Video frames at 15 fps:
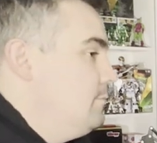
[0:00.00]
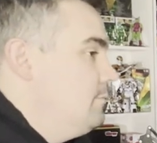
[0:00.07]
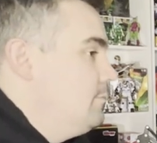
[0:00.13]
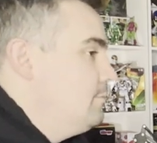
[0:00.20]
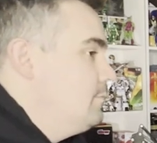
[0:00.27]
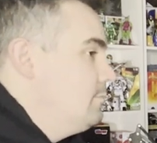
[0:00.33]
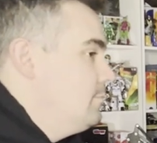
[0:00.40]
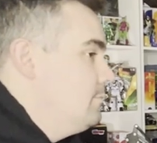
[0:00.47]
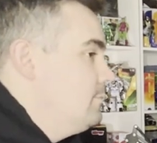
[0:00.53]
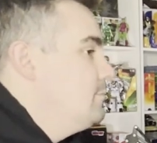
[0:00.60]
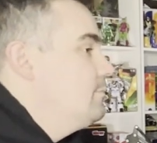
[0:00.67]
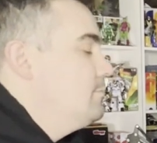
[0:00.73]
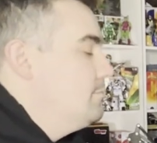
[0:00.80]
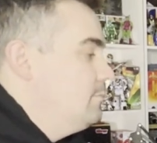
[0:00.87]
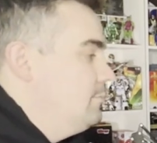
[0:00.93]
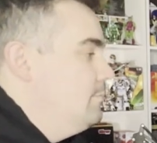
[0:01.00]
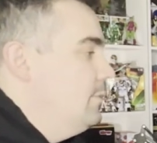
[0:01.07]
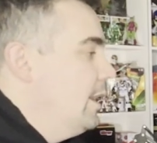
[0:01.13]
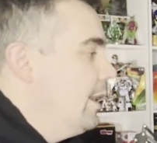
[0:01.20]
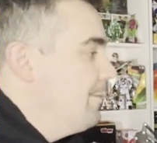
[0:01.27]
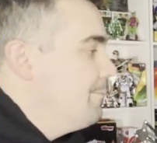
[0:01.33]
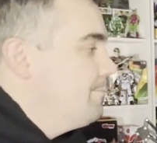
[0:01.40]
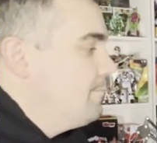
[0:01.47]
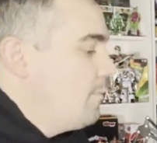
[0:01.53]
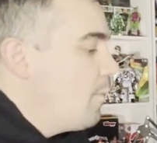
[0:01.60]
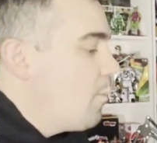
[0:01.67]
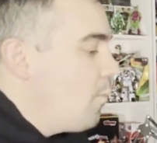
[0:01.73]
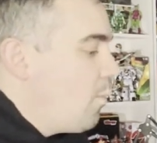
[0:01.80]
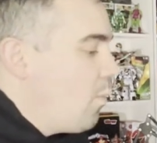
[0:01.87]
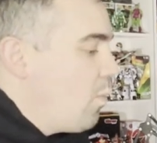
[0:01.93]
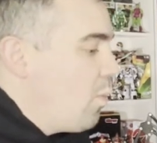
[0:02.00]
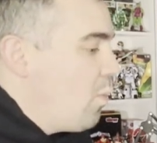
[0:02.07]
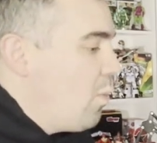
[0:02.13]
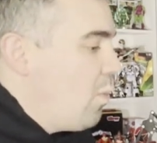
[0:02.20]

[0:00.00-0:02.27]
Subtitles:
I just hit custom, and you can go up